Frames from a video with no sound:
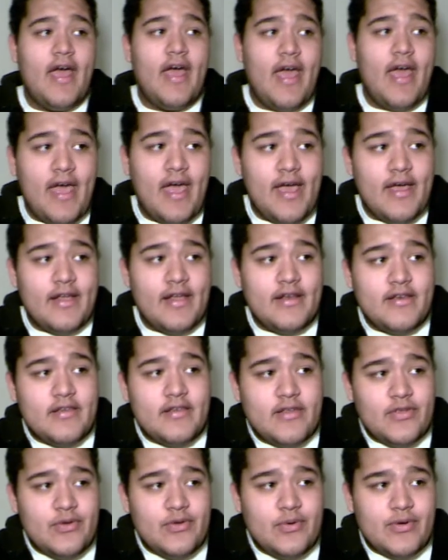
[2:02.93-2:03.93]
and
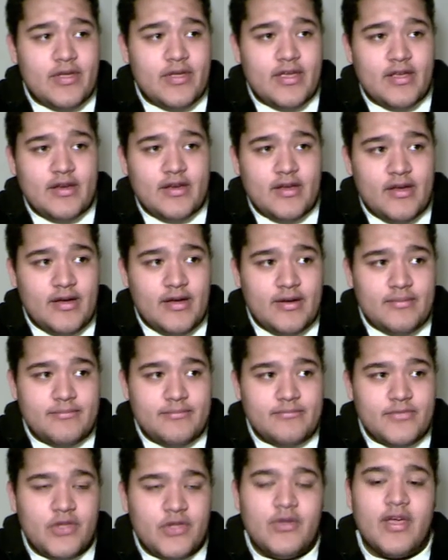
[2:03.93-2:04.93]
you
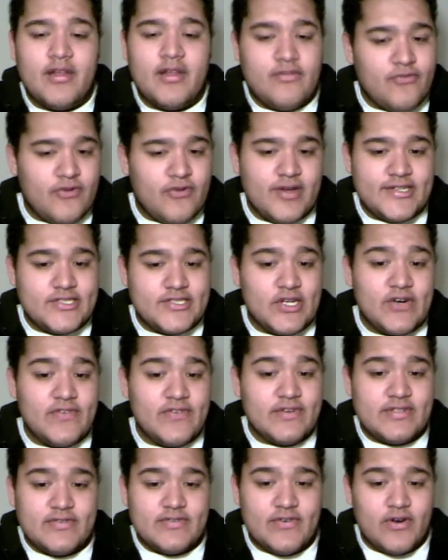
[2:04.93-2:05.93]
get free
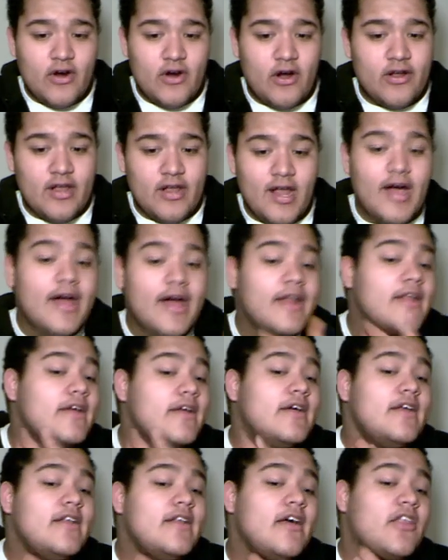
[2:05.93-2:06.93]
service for online.
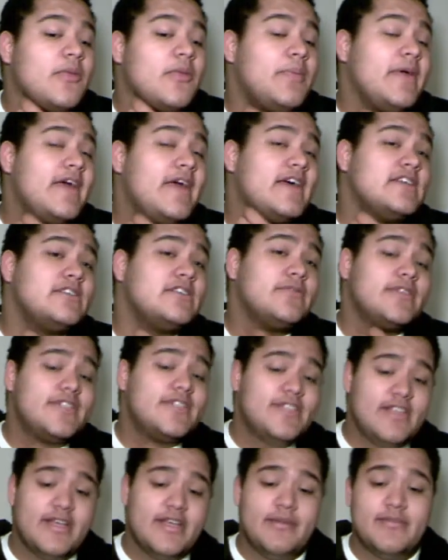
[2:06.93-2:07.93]
Now, the PS3
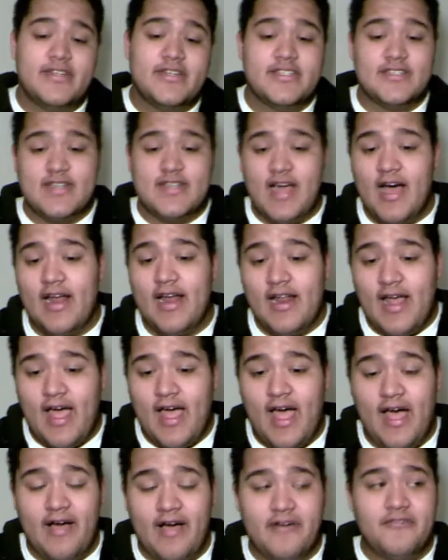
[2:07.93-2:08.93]
Slim does not
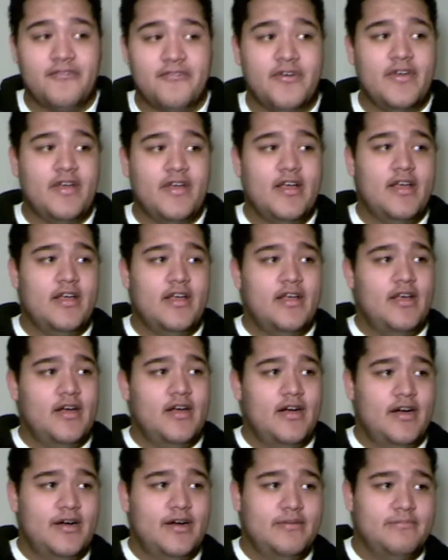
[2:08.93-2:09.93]
have
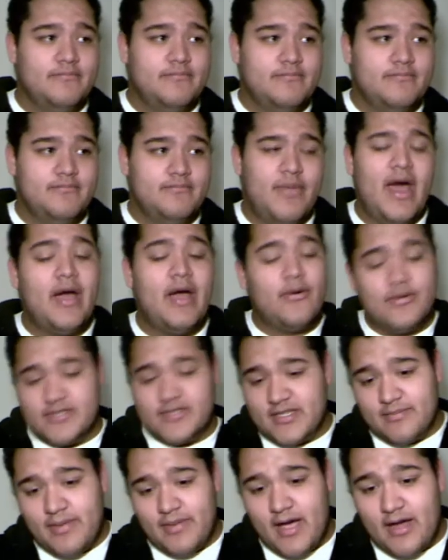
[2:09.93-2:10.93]
backwards
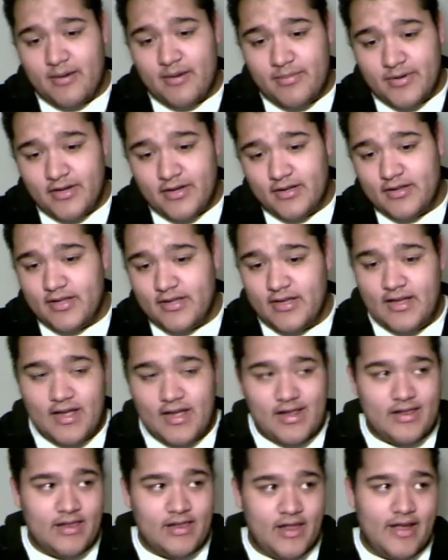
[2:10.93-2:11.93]
compatibility
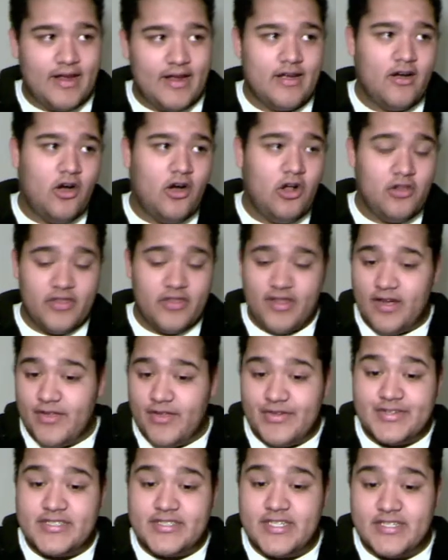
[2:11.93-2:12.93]
like all the
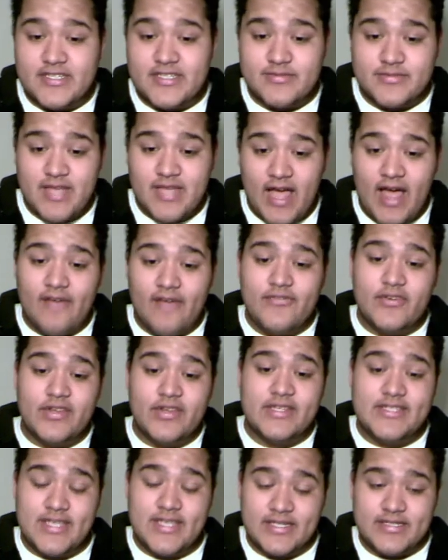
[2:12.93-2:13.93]
other systems after the
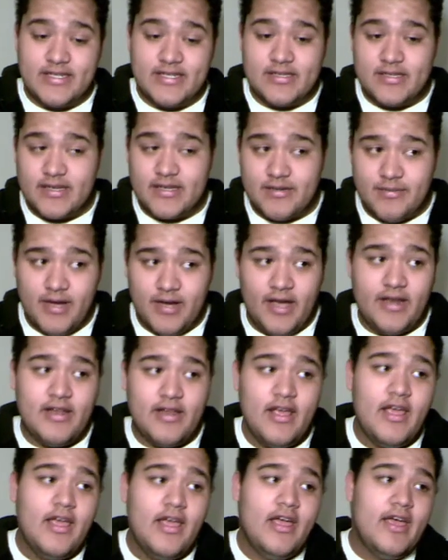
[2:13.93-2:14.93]
60GB.
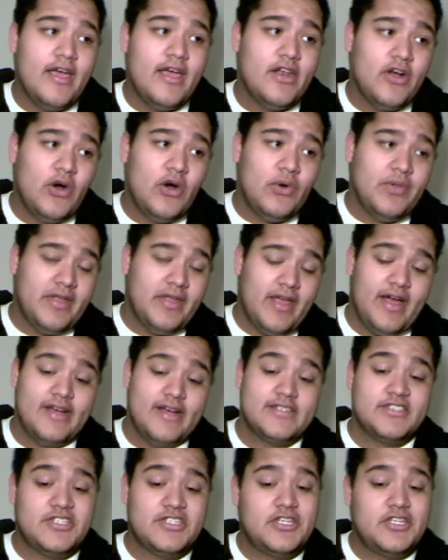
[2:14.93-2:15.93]
It only
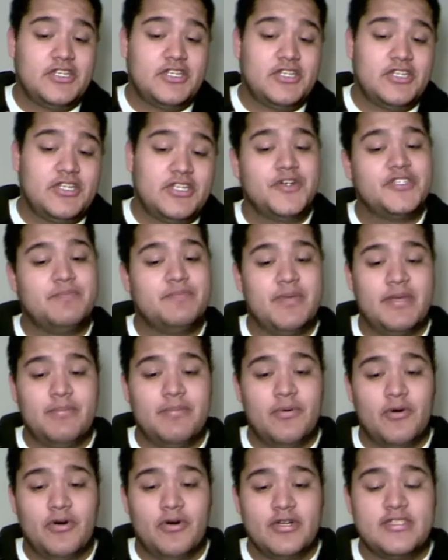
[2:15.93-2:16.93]
has two USB
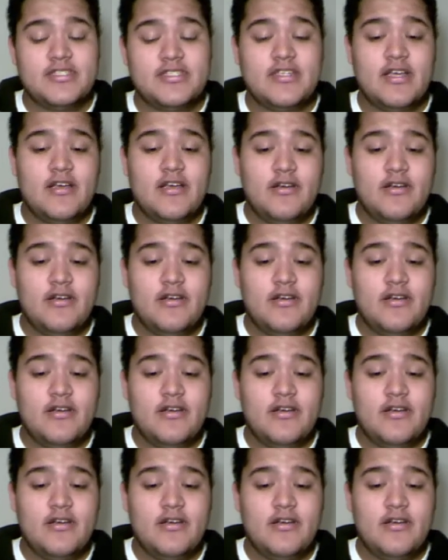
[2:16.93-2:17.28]
ports,